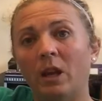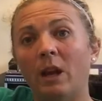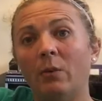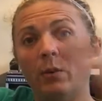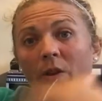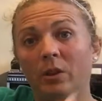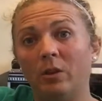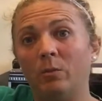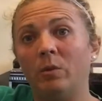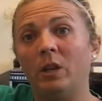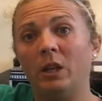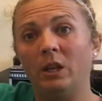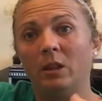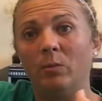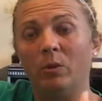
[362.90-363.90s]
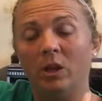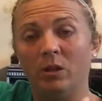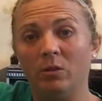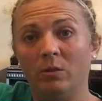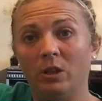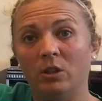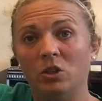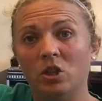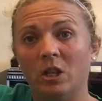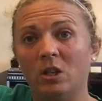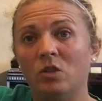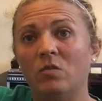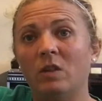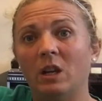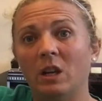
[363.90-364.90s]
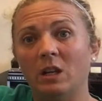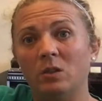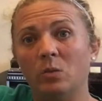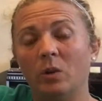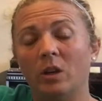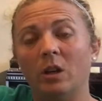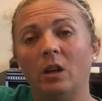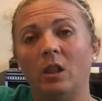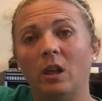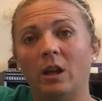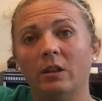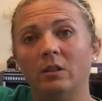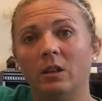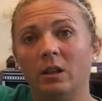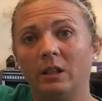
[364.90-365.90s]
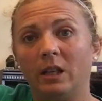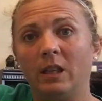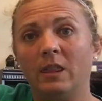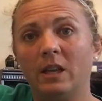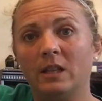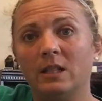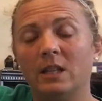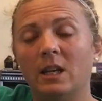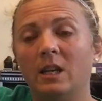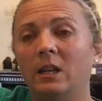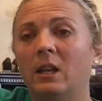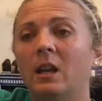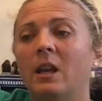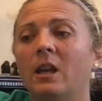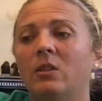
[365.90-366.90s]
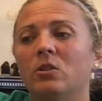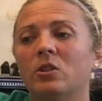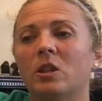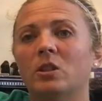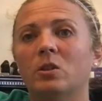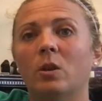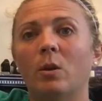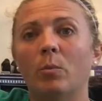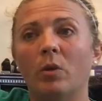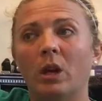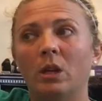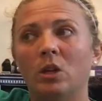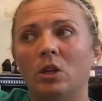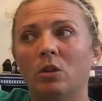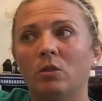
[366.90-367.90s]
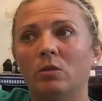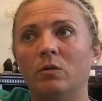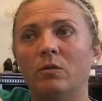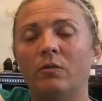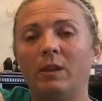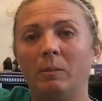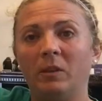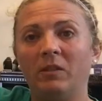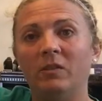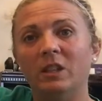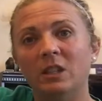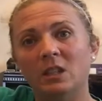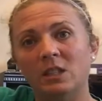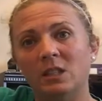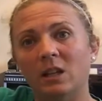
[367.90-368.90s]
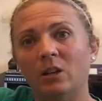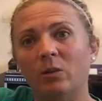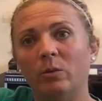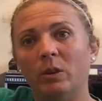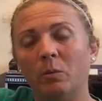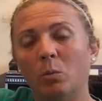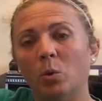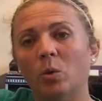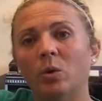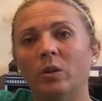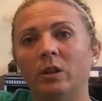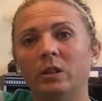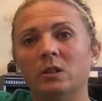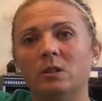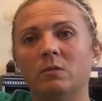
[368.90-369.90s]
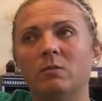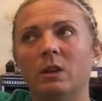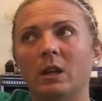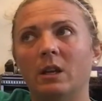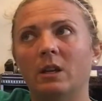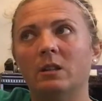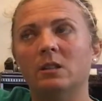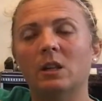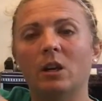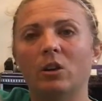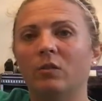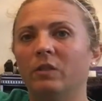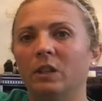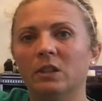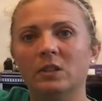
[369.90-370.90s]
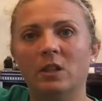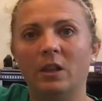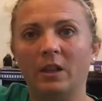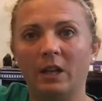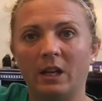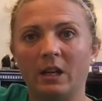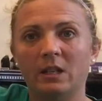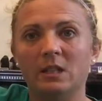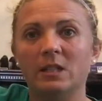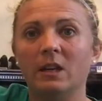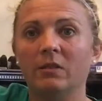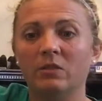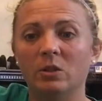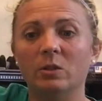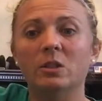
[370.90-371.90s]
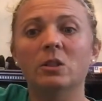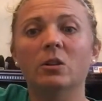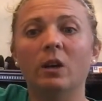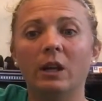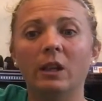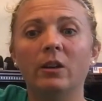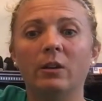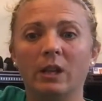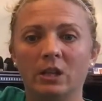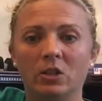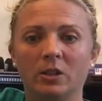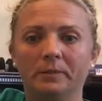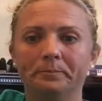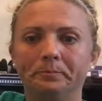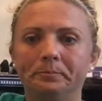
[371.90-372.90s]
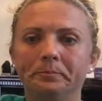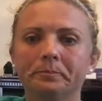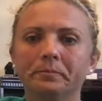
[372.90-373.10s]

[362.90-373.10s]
lot where they're putting in the brand new interchange. VDOT's working a lot on getting that done. There's also a brand new family fitness center with a pool and soccer fields and all that kind of stuff. So it's a great location.